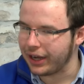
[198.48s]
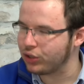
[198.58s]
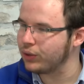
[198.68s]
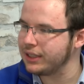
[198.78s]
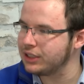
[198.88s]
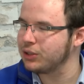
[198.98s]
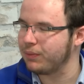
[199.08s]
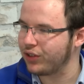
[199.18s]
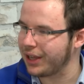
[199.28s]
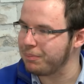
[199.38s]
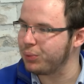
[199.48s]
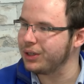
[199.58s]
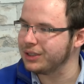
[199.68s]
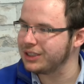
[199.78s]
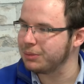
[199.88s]
they agreed something in
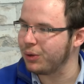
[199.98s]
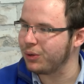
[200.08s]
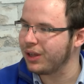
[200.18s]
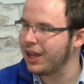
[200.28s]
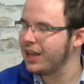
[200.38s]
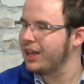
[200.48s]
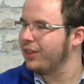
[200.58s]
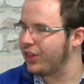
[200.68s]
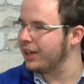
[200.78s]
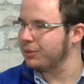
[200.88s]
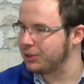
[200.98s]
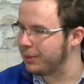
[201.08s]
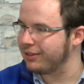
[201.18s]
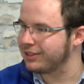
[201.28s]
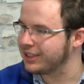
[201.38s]
principle, then he was
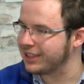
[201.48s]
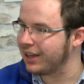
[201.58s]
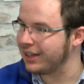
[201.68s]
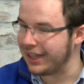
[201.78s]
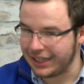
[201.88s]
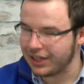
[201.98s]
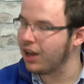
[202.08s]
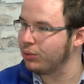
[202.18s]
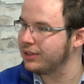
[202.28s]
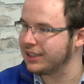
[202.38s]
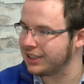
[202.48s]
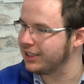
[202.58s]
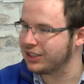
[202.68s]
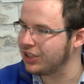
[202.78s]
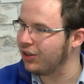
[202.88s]
about to sign it, he noticed
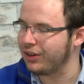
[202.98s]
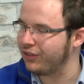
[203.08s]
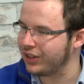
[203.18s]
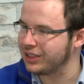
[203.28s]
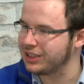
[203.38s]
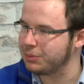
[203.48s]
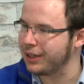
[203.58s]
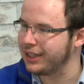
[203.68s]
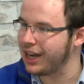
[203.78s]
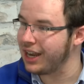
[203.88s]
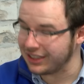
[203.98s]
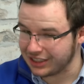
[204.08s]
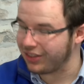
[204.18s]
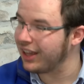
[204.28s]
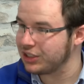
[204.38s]
that certain things had been
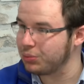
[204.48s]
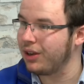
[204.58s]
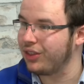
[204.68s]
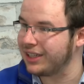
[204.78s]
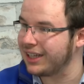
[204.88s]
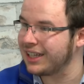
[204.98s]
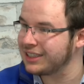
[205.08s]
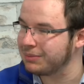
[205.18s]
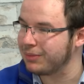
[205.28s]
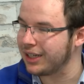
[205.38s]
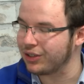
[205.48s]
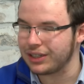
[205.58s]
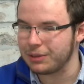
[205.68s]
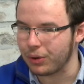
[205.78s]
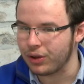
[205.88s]
changed, and that's why the deal hasn't been
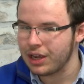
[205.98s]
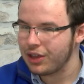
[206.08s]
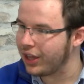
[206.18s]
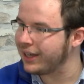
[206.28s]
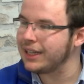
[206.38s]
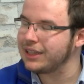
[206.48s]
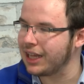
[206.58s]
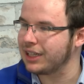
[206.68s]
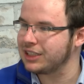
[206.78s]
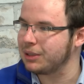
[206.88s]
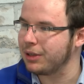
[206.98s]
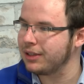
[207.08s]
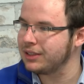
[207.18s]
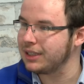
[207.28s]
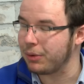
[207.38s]
agreed. But they need that
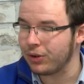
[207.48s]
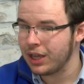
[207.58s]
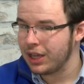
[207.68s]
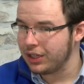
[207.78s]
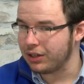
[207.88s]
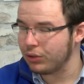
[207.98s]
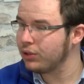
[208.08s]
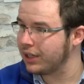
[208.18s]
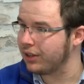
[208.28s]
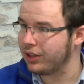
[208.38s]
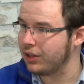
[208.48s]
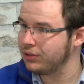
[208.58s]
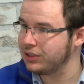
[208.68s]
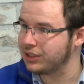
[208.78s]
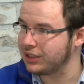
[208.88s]
stability. But, you know, looking at the
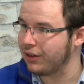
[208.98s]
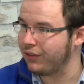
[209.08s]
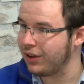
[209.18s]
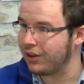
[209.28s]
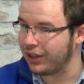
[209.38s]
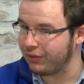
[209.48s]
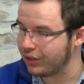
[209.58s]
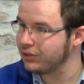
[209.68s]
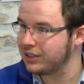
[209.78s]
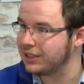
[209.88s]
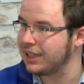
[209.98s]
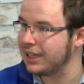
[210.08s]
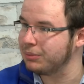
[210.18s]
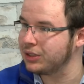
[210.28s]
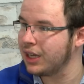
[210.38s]
losses so far, they've lost to
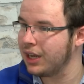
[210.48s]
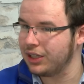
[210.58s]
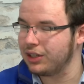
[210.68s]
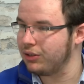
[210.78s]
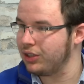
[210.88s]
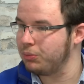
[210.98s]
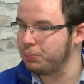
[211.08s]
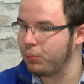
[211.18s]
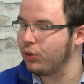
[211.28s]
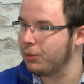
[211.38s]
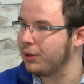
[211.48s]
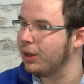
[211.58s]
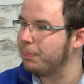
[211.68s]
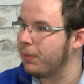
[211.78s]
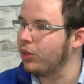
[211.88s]
teams, you know, you put them in
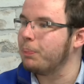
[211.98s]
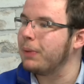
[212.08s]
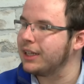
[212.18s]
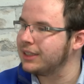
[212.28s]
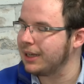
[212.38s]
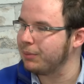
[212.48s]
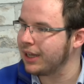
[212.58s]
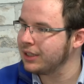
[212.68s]
the big team